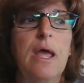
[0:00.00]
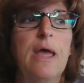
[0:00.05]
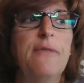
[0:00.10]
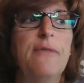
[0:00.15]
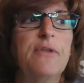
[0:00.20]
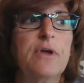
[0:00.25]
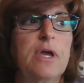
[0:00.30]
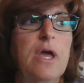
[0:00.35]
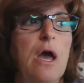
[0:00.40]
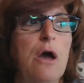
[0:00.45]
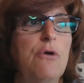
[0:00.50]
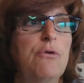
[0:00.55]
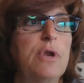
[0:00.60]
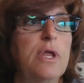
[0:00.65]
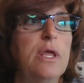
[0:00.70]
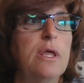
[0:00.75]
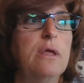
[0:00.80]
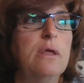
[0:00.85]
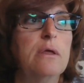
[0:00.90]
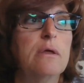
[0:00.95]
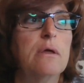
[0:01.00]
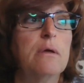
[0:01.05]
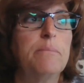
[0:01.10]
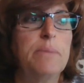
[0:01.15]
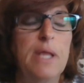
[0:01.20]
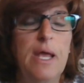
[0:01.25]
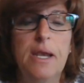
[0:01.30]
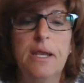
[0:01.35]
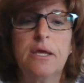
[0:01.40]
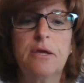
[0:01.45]
and the County
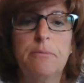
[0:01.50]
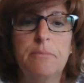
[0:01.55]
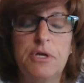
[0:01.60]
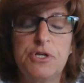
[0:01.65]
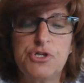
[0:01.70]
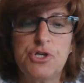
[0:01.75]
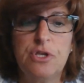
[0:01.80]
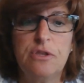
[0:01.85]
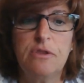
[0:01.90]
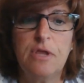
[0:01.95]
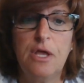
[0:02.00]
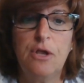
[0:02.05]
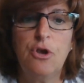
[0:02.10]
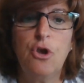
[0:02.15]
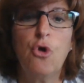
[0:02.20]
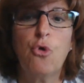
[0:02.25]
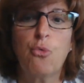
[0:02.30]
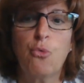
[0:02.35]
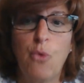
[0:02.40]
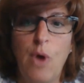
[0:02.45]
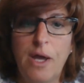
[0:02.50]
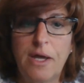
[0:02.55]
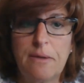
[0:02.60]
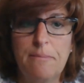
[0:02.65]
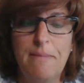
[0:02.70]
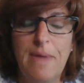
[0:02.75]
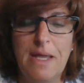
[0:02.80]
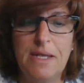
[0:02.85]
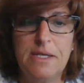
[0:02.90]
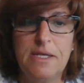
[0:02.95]
Planning Commission then
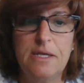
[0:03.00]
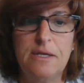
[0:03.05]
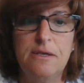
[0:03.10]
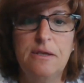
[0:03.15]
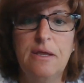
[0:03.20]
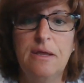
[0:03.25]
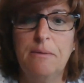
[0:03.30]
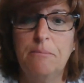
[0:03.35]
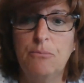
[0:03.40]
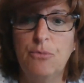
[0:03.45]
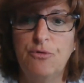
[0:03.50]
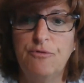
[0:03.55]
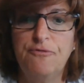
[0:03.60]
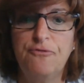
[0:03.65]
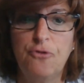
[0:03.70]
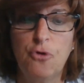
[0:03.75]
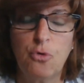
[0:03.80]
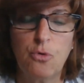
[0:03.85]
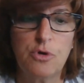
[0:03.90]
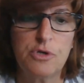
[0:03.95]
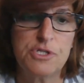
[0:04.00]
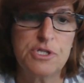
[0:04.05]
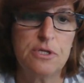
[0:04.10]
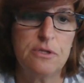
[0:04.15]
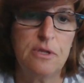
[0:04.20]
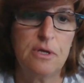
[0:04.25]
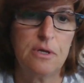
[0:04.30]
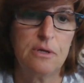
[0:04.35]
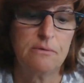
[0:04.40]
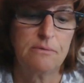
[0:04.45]
recommended it move forward
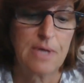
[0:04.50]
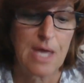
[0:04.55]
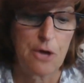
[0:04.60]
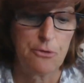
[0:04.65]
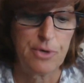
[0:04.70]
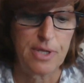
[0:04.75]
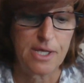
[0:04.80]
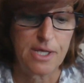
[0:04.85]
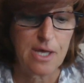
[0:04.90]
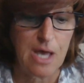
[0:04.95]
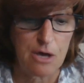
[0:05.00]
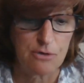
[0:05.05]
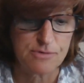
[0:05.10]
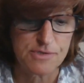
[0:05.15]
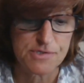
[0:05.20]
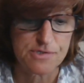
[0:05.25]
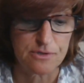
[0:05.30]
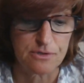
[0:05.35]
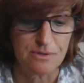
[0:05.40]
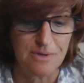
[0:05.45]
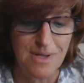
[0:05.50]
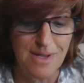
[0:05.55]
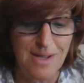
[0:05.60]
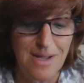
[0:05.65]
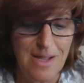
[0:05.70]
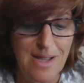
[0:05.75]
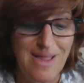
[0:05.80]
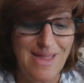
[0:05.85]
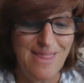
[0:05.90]
to the County Council.